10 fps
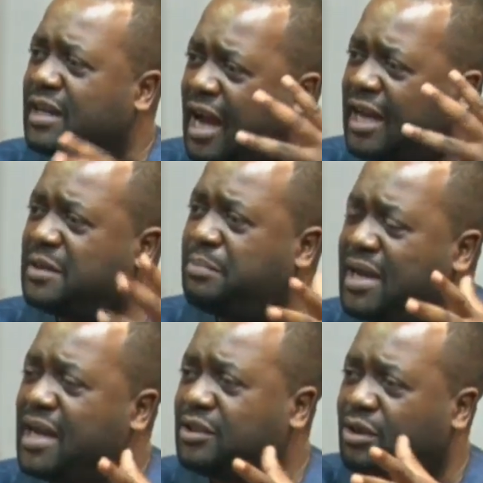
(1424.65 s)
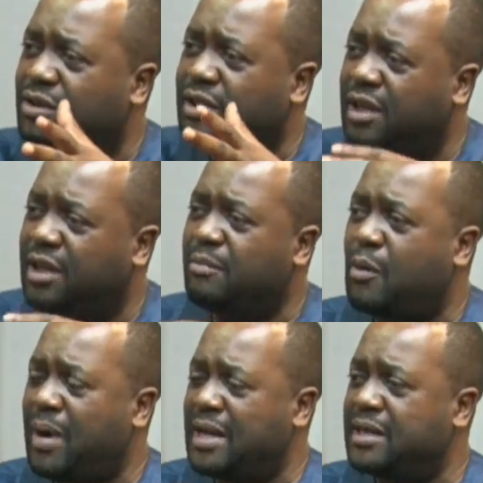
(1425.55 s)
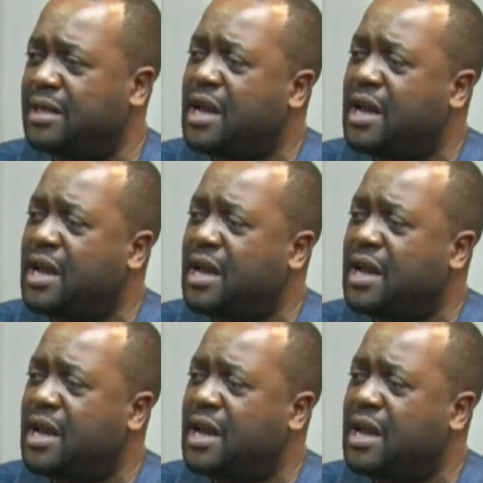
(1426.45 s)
are dependent on the Mopani.